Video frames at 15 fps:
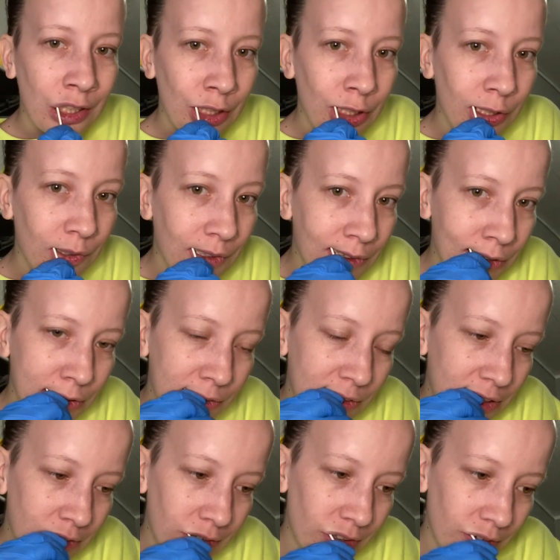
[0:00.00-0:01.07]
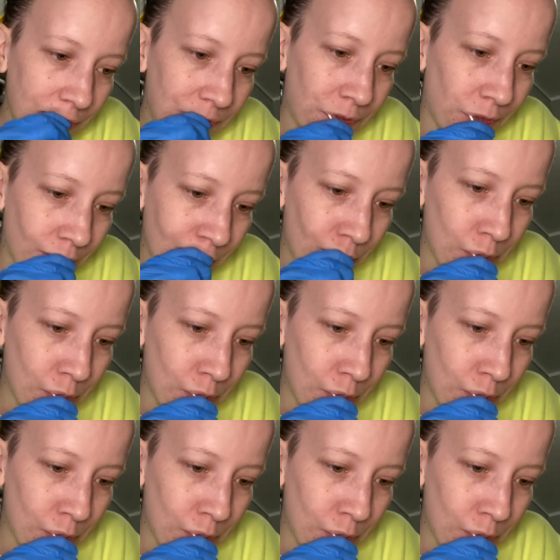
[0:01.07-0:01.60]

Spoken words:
You want to do it further